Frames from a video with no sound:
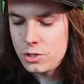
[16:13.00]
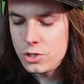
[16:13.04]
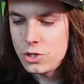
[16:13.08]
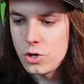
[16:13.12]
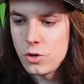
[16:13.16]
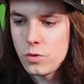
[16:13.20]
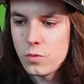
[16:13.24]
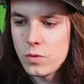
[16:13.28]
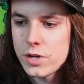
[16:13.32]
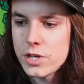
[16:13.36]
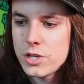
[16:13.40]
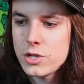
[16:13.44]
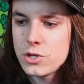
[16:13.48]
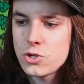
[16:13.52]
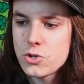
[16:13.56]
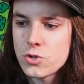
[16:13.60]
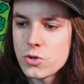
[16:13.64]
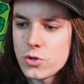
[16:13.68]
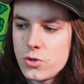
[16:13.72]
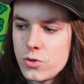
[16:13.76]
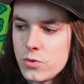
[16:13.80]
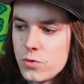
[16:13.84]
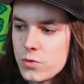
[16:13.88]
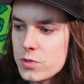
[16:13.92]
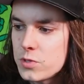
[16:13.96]
You
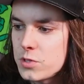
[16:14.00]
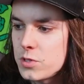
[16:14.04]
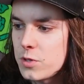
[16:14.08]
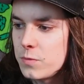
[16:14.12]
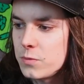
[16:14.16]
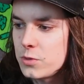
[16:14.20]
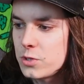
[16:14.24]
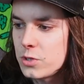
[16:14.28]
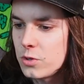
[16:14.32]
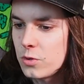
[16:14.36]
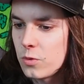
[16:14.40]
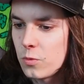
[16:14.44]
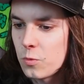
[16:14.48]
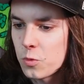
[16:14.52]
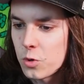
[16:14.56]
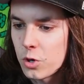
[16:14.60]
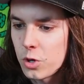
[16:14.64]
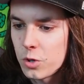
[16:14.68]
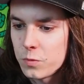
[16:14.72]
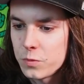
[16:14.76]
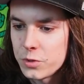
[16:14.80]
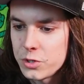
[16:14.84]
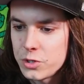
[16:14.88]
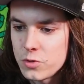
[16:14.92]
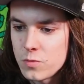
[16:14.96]
introduced them to the
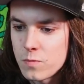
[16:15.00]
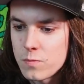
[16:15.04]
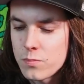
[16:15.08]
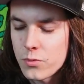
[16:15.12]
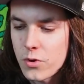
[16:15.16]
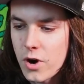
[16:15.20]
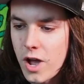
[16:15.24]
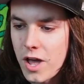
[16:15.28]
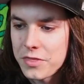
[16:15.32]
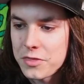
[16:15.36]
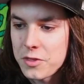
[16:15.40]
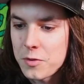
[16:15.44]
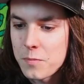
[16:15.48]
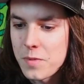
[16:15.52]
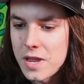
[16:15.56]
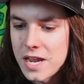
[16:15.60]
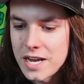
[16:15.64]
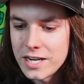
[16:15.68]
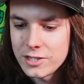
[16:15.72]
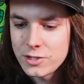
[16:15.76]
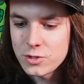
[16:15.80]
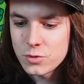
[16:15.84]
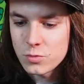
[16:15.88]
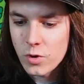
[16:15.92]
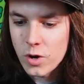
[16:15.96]
world when you brought them
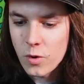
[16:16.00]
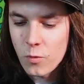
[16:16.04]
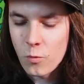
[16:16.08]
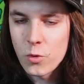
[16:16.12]
into